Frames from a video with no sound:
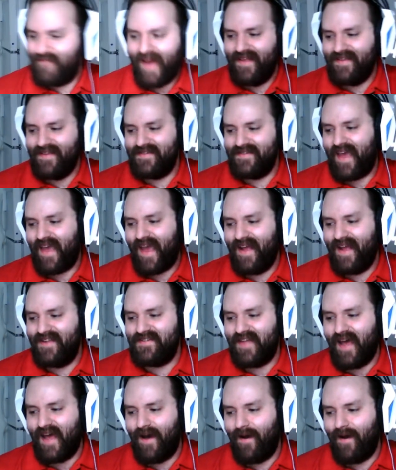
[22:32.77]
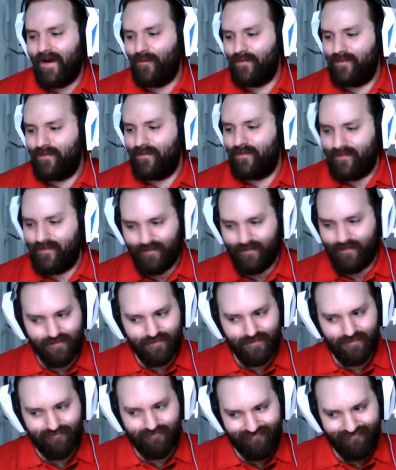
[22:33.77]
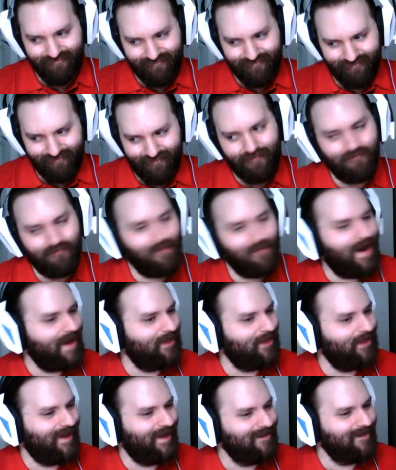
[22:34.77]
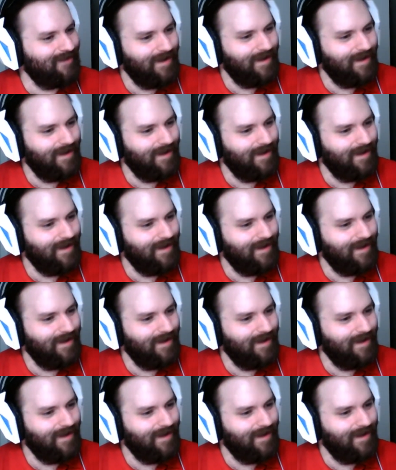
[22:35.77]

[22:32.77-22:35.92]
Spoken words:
is hands down my thing.